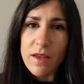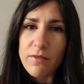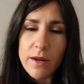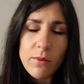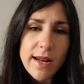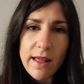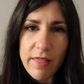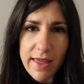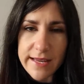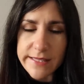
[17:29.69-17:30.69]
If anyone
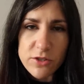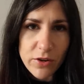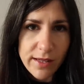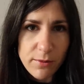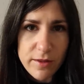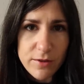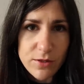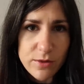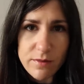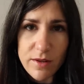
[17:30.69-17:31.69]
out there is struggling with
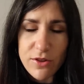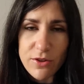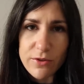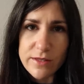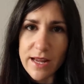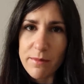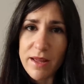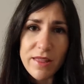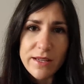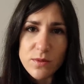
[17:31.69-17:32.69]
those sorts of issues,
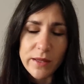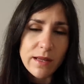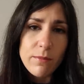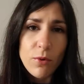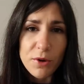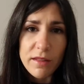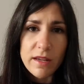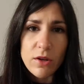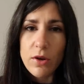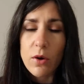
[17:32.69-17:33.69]
I think it's really
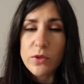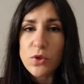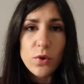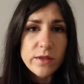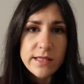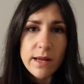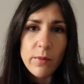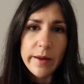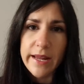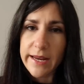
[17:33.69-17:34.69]
important that you go and talk to
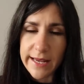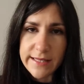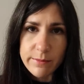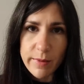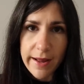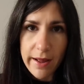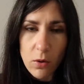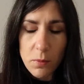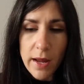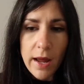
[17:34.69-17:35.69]
someone and get some
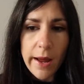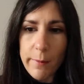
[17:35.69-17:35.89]
help.